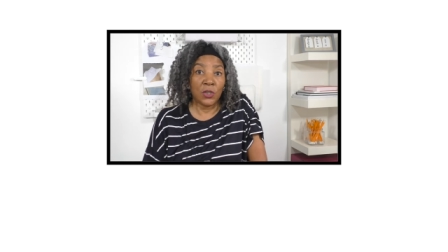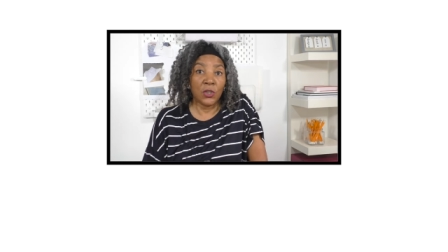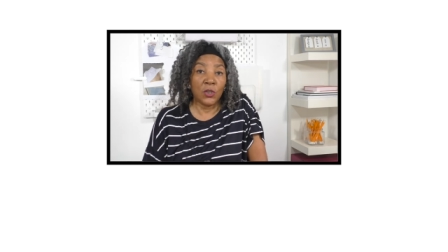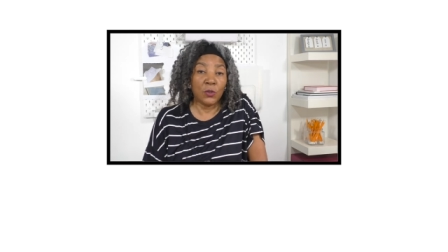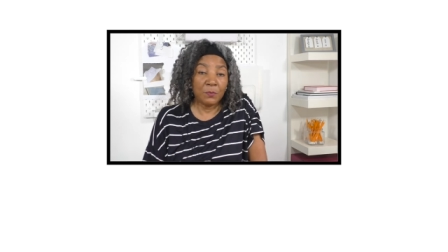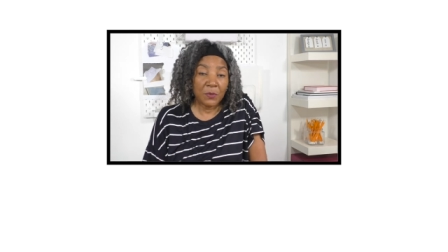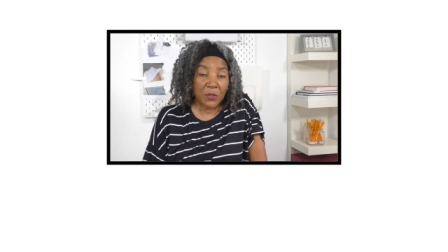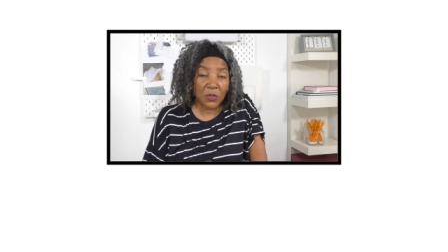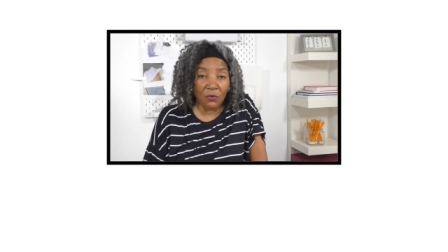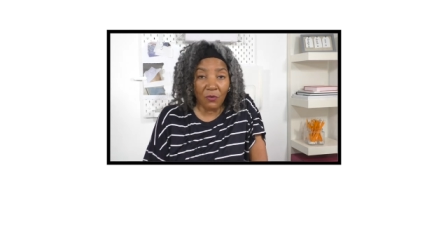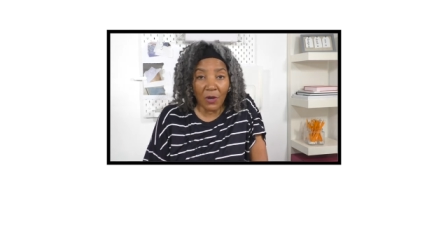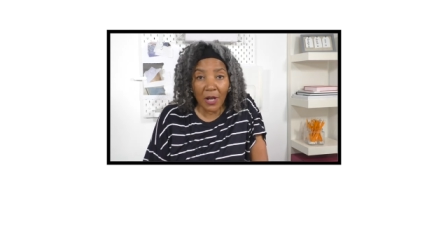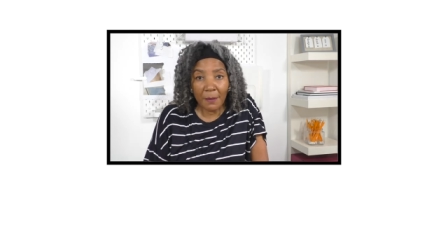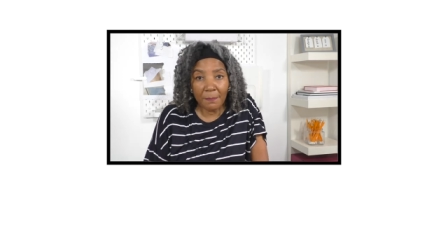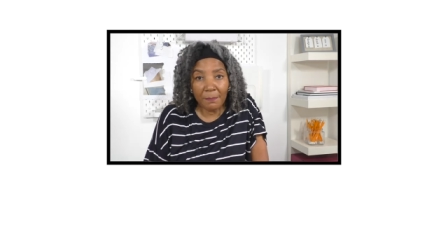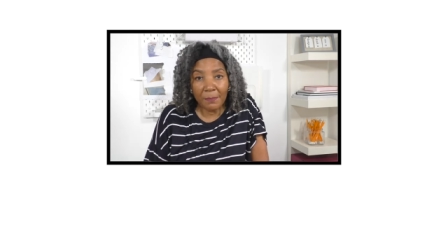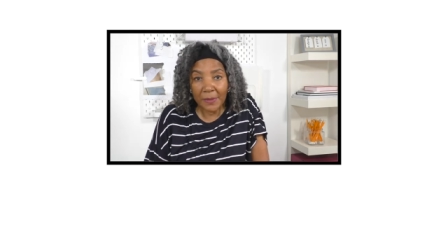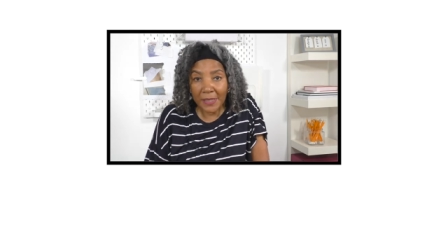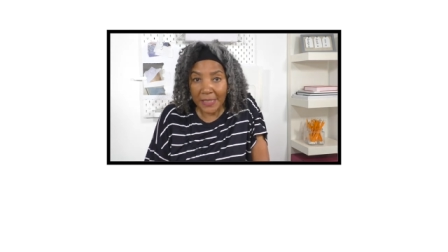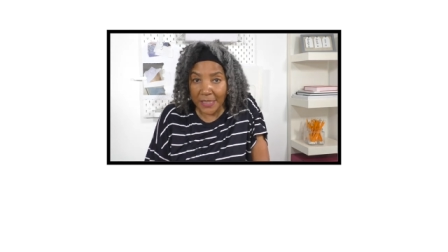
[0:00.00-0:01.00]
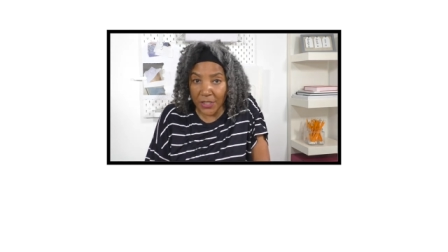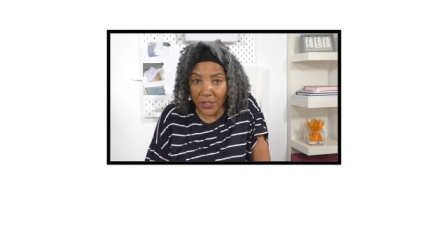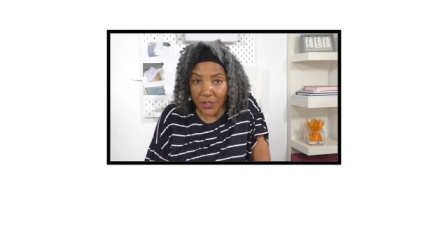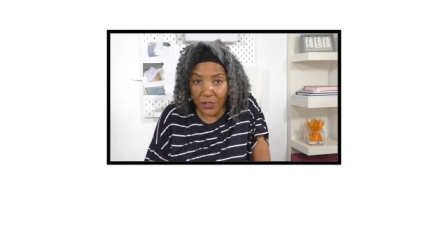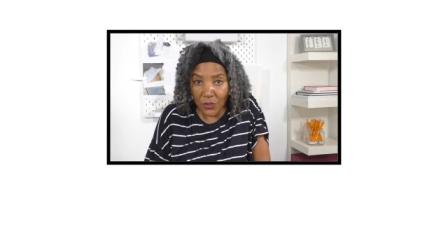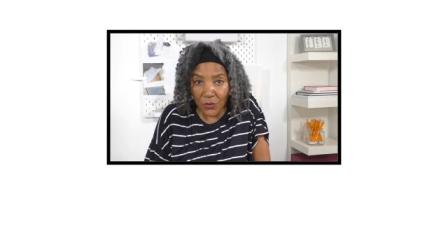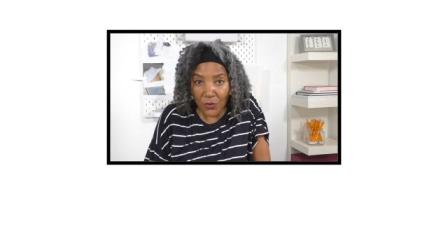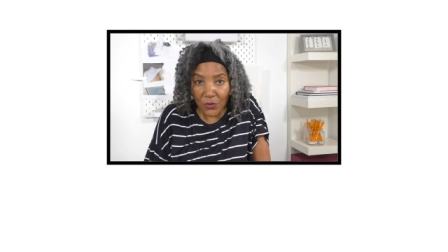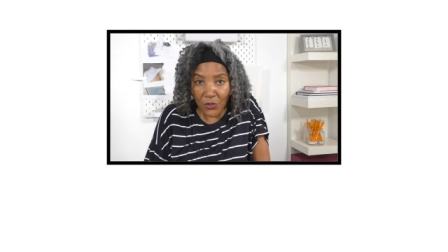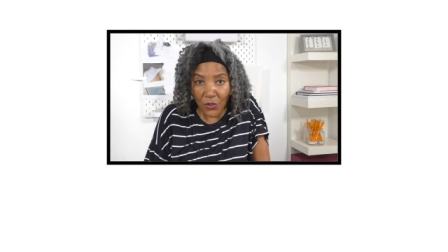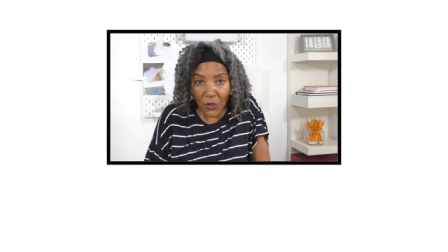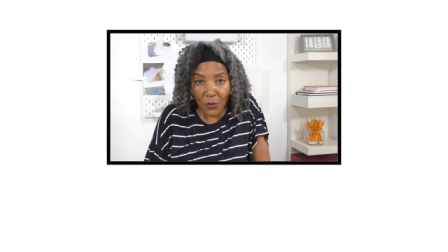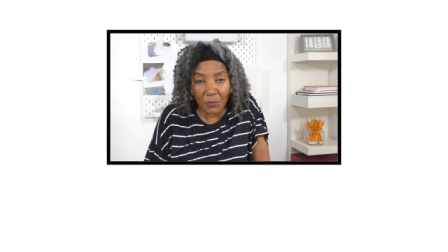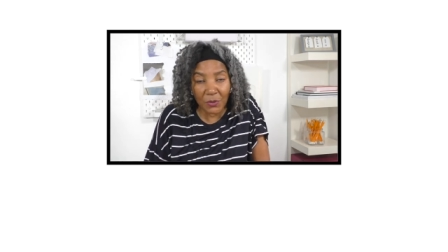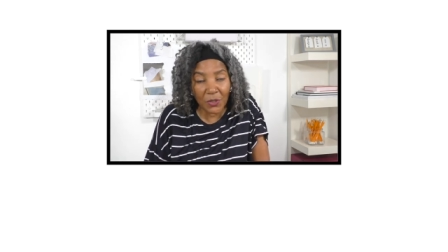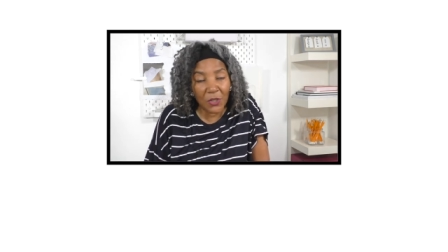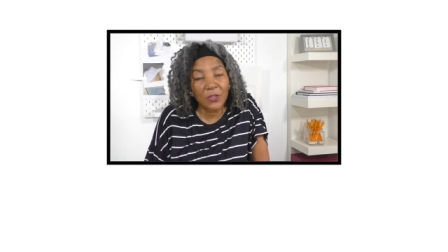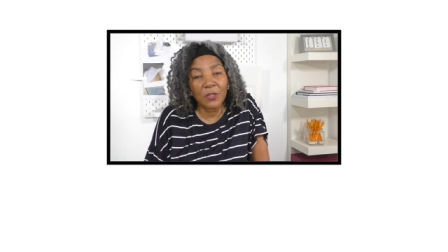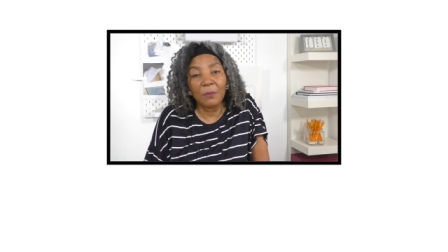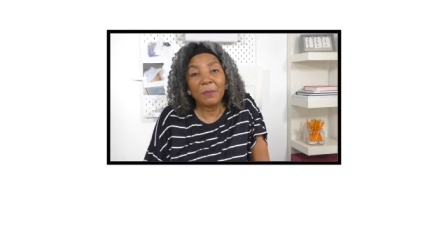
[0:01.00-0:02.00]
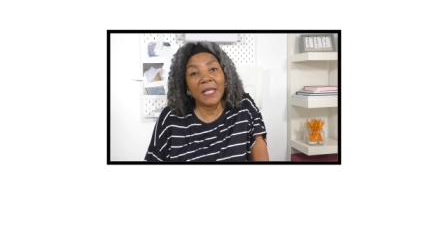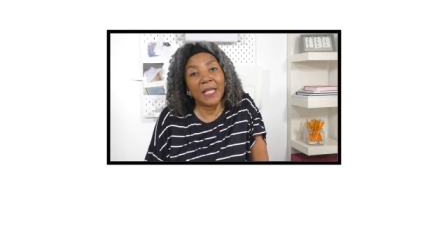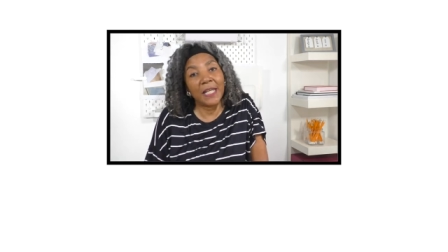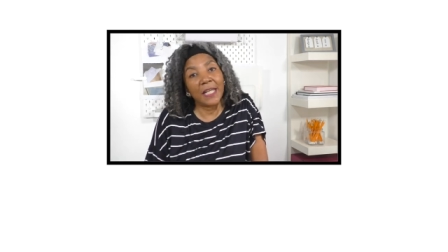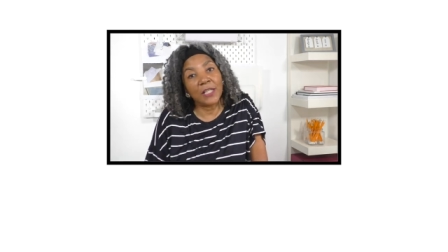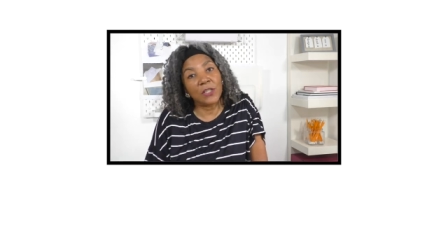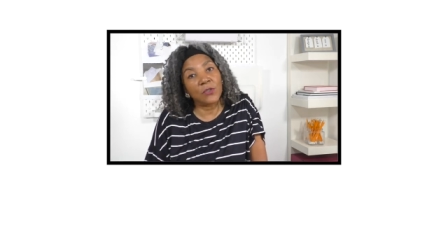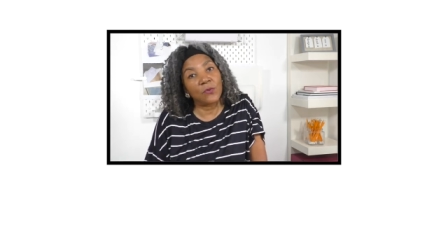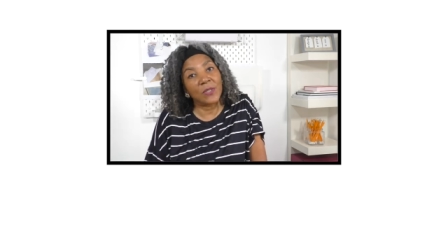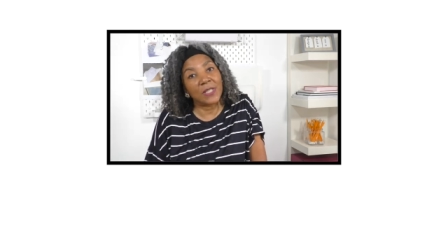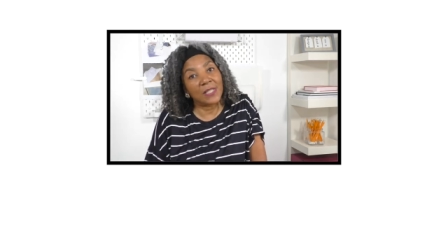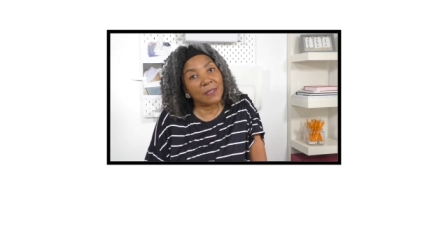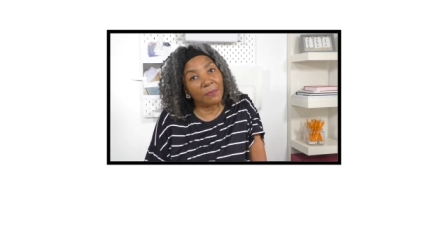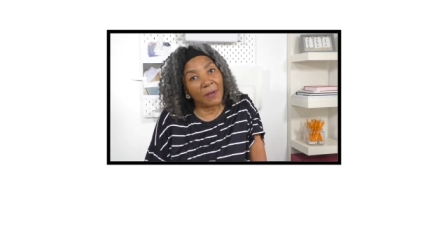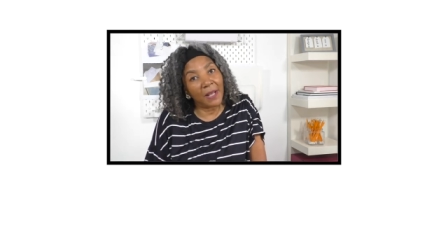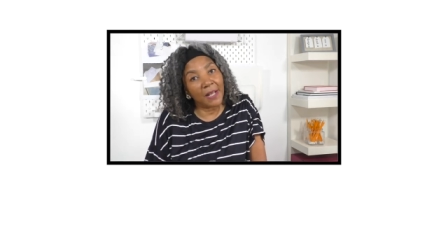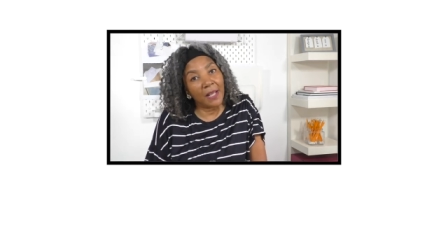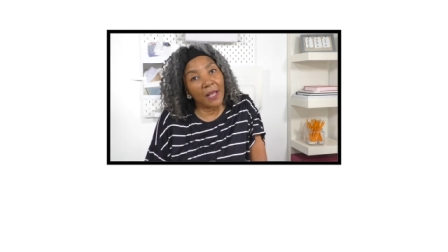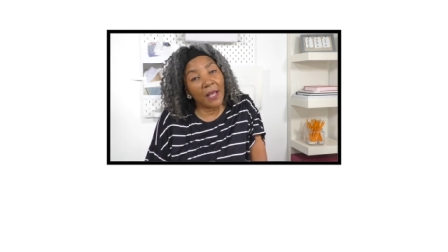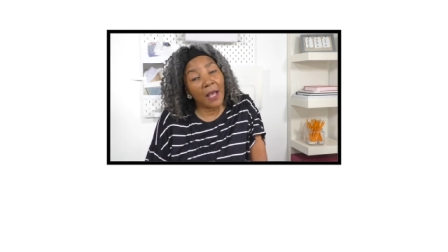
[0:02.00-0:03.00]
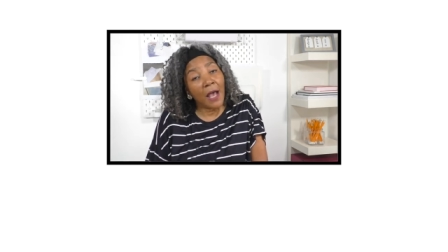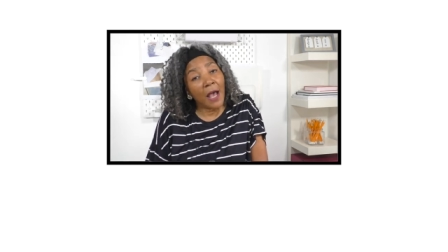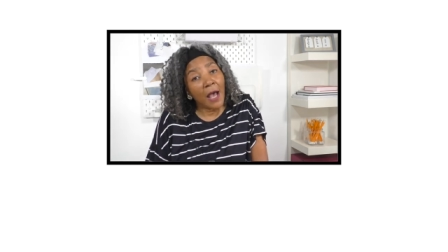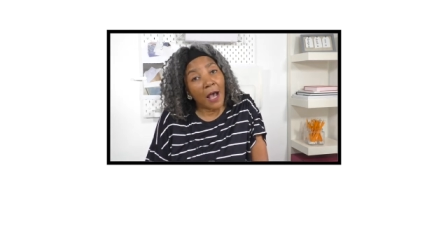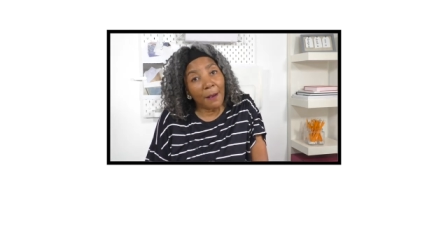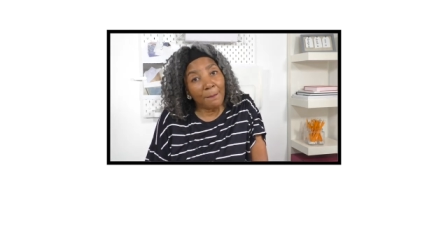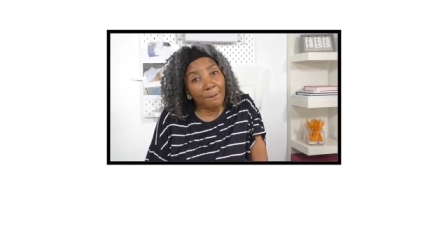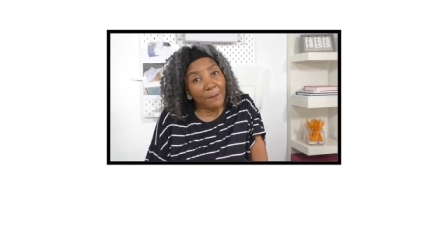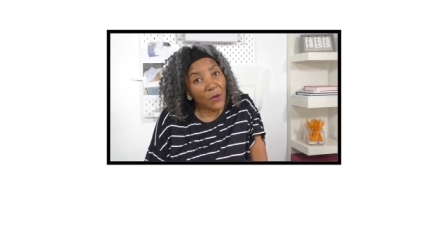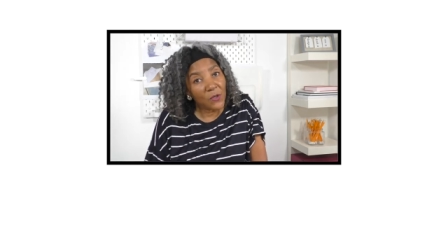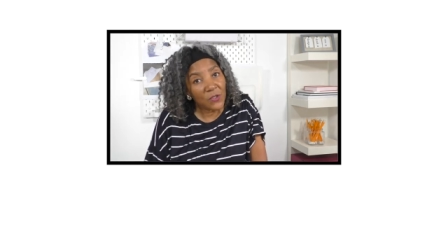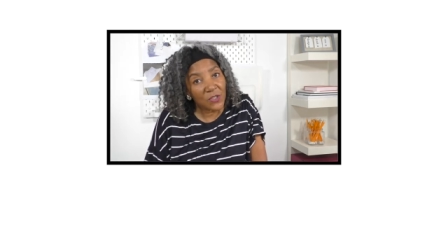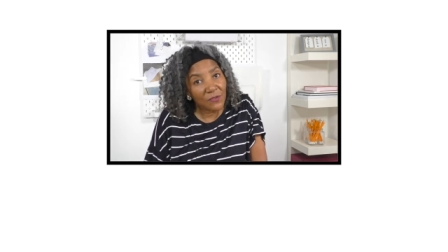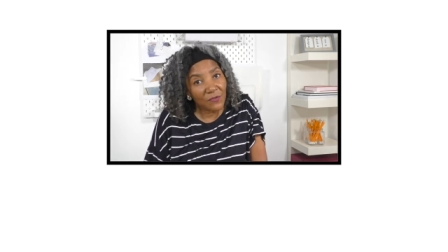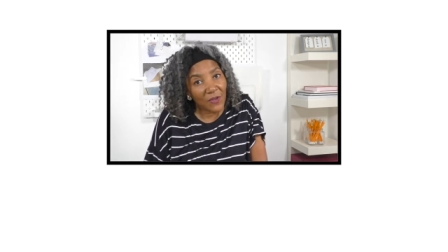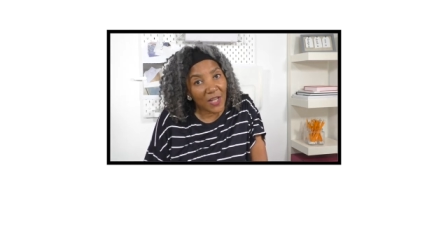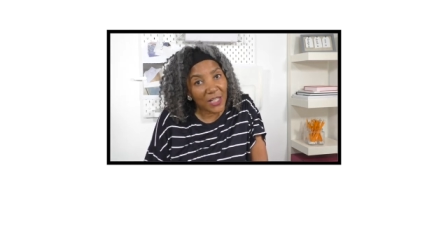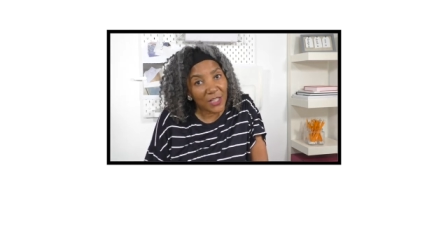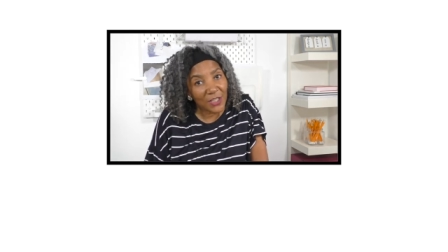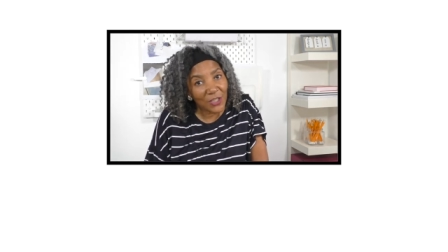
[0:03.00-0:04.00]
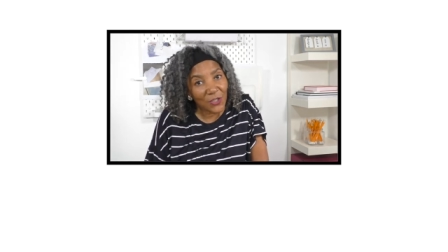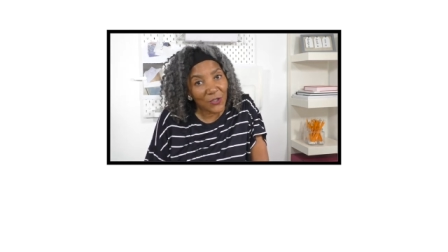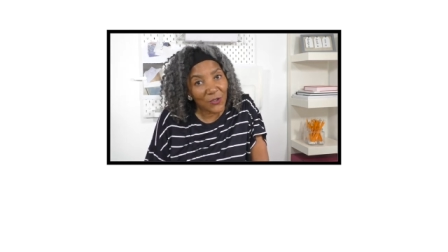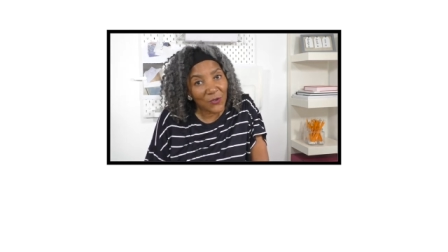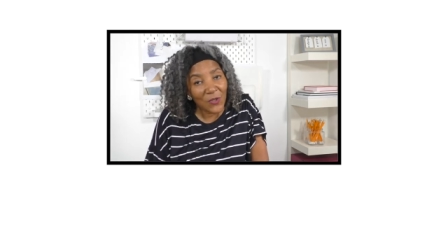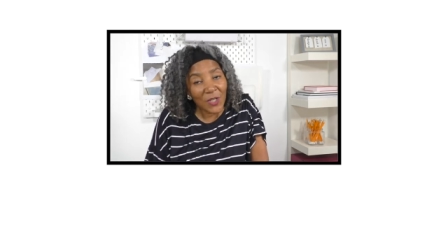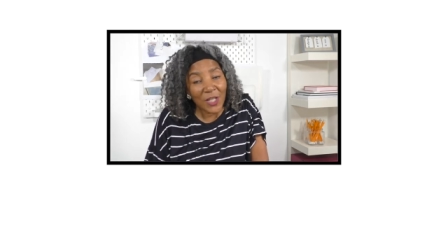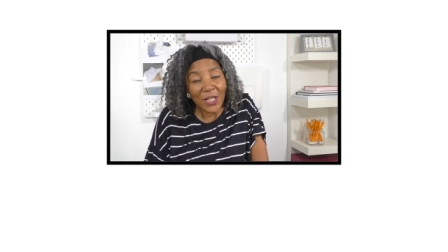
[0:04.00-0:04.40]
subscribe, please do so because I'm here to inspire and motivate you